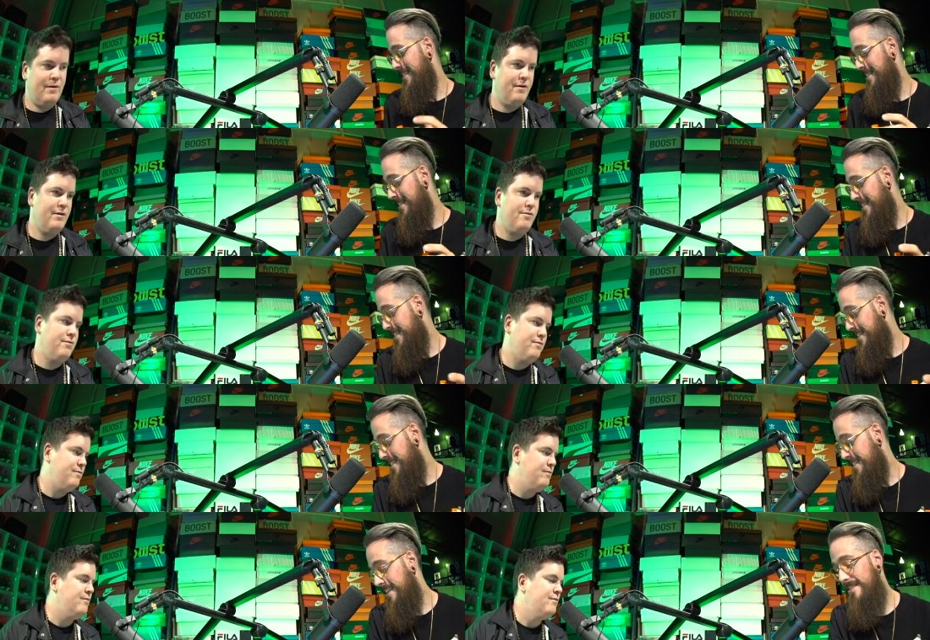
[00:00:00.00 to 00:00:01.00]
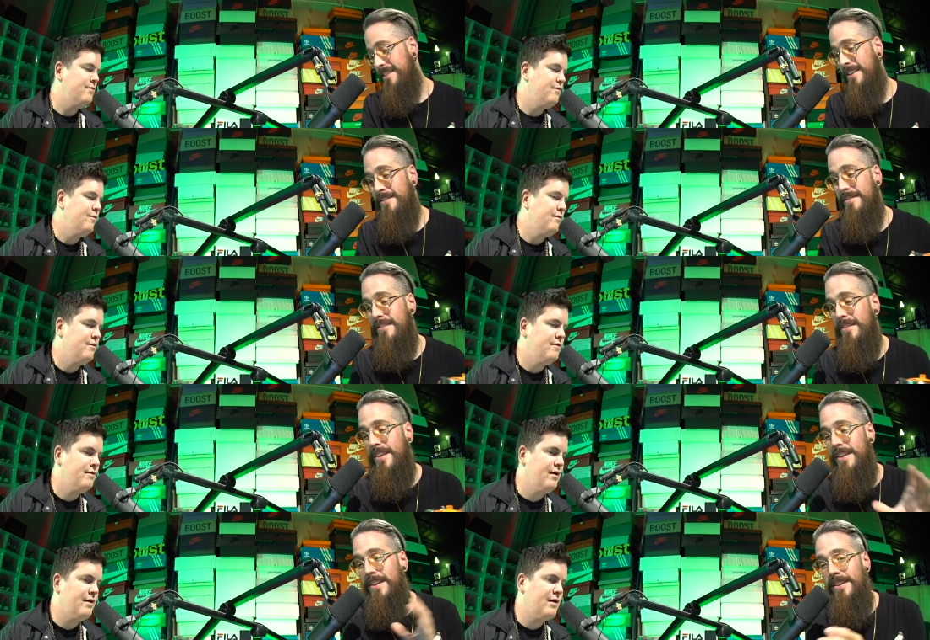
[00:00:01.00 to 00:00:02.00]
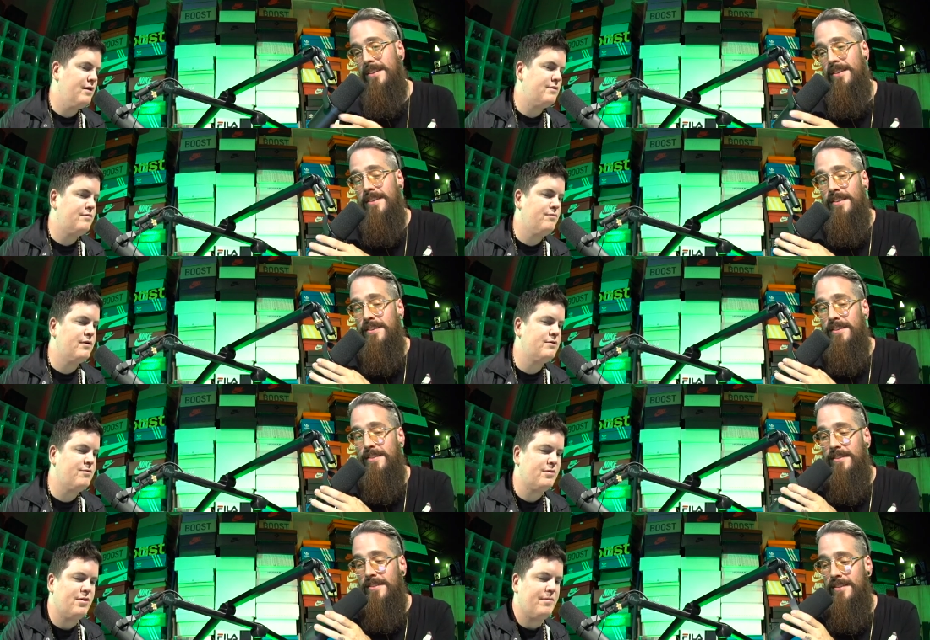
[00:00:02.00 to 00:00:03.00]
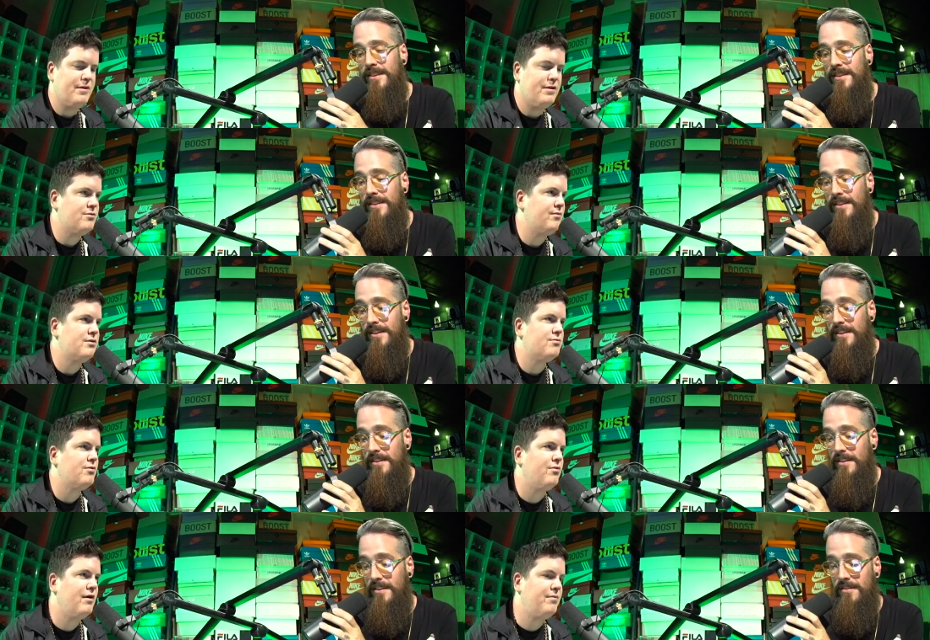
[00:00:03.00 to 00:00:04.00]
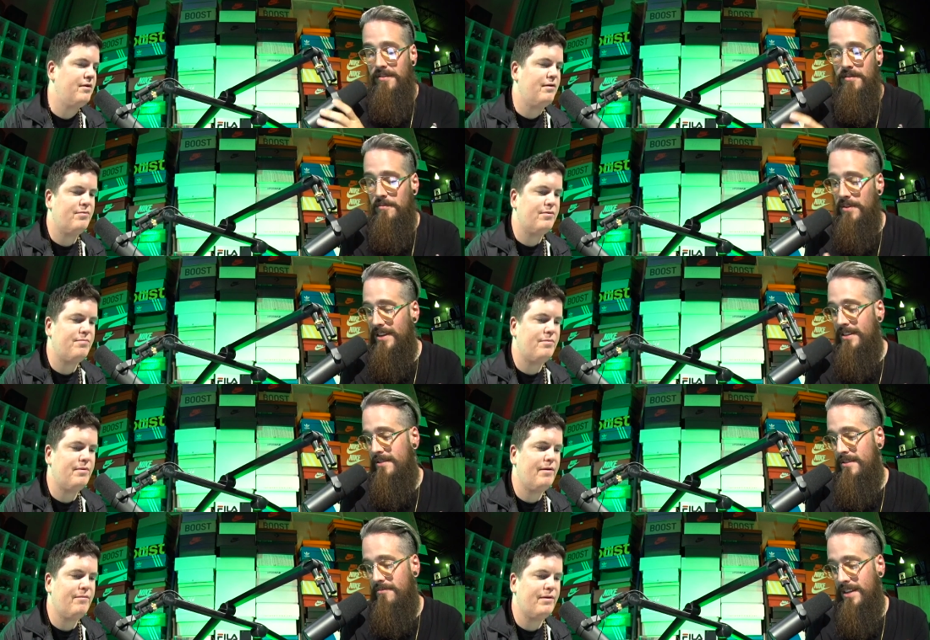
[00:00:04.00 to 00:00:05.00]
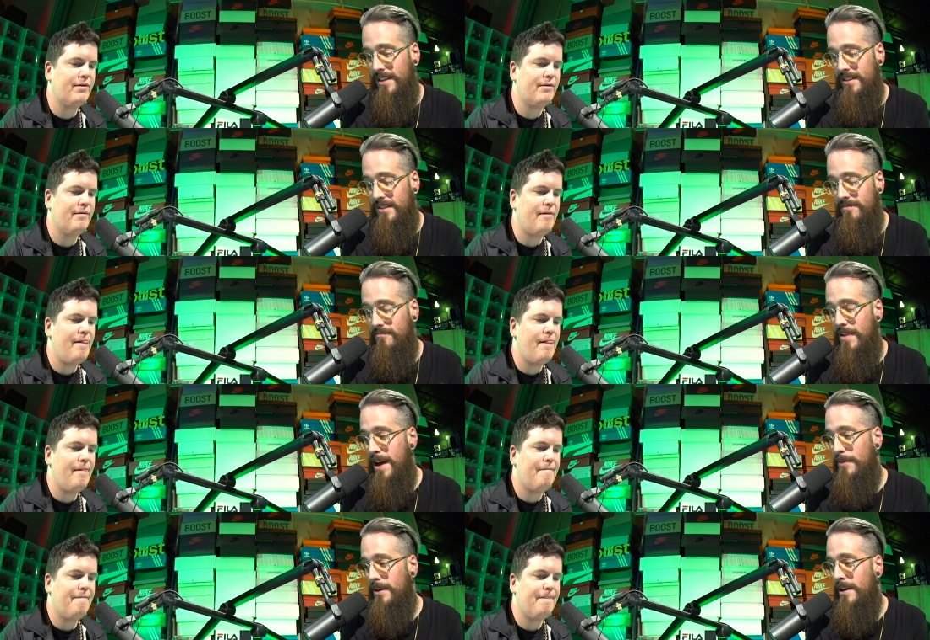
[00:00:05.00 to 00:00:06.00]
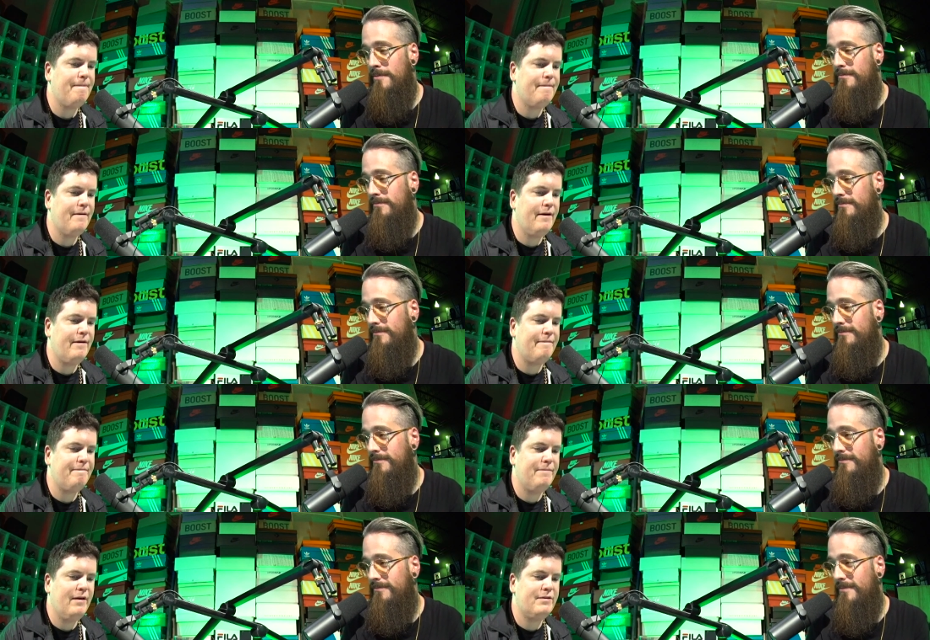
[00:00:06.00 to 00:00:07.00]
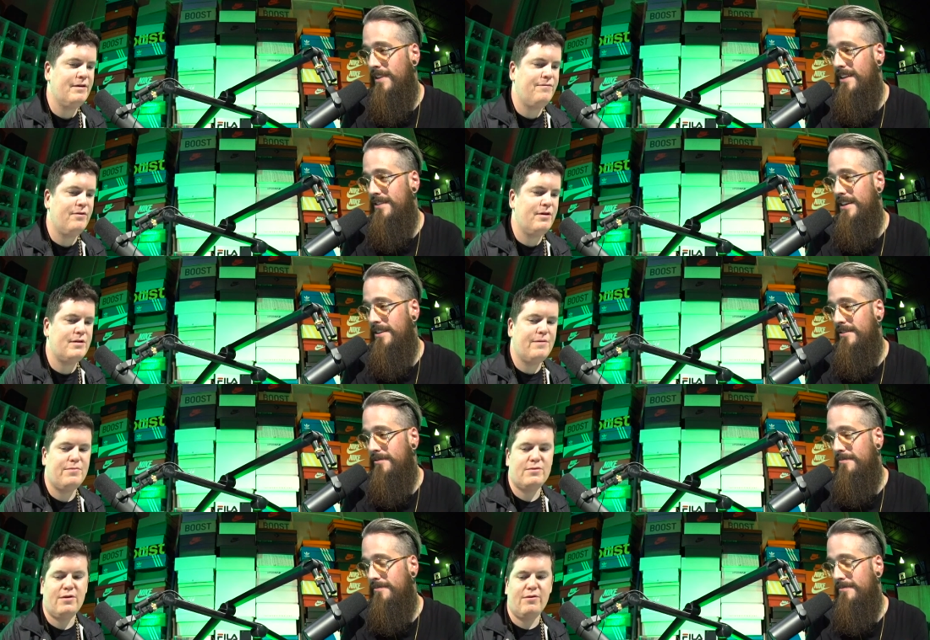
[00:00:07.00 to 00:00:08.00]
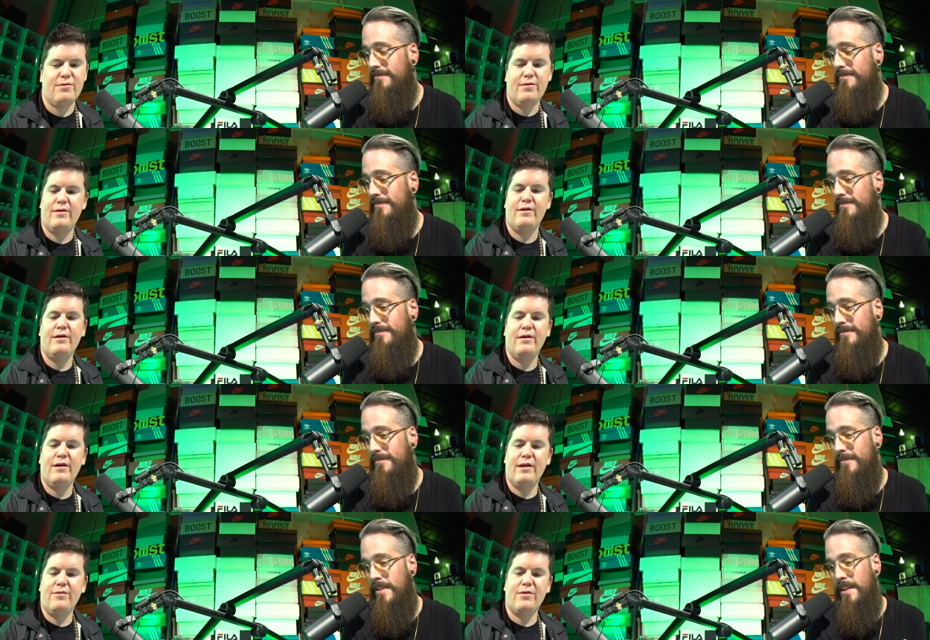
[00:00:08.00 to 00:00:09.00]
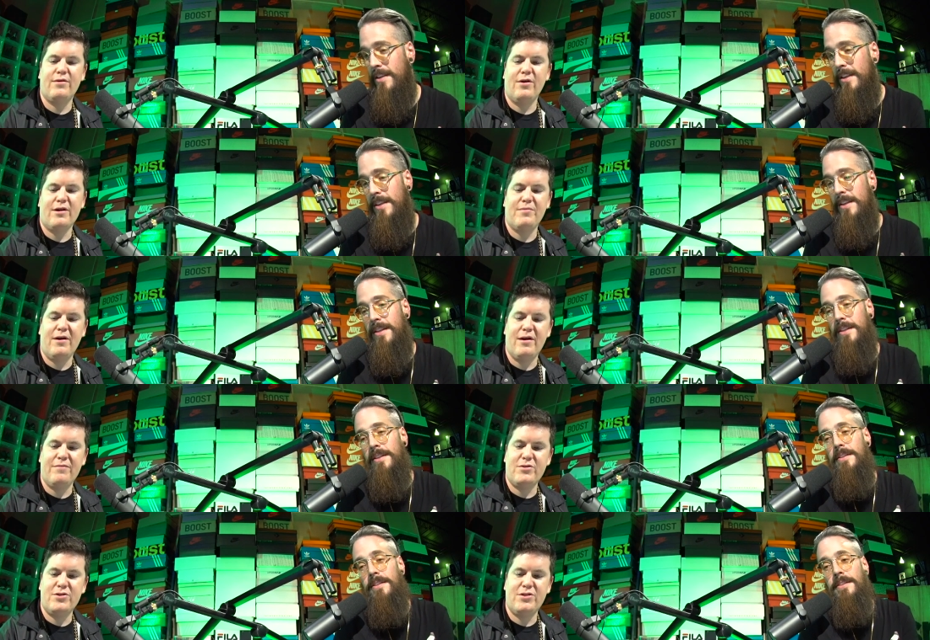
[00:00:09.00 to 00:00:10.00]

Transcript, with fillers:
Speaker 1: All right, cool. That's it. Yeah, I think that's what do you want to talk about these, or we just want to wrap it up? We're, we yeah, we can just wrap it up. Yeah, that's it that's for this it. episode. We talked about enough